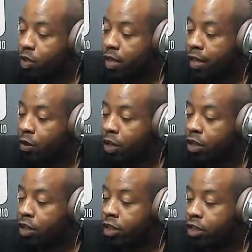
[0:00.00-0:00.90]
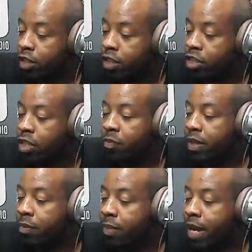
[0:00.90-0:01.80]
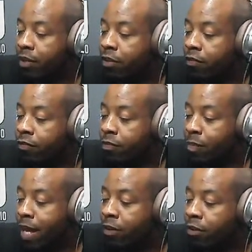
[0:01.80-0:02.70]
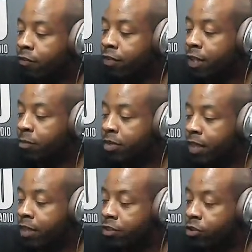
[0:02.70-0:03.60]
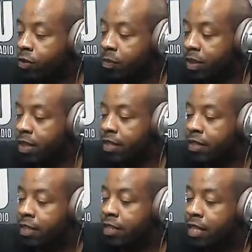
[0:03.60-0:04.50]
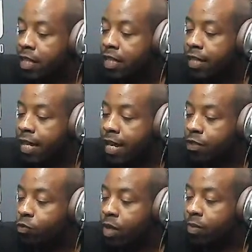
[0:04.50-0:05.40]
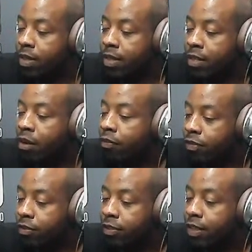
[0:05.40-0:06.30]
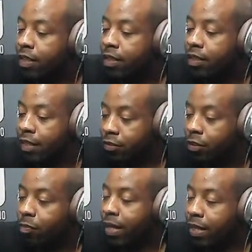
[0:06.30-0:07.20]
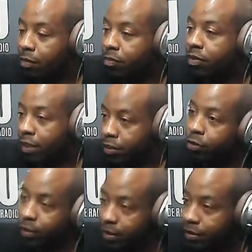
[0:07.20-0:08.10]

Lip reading: it shouldn't be a matter of him sticking to it because he has women in office that's going to make him stick to it.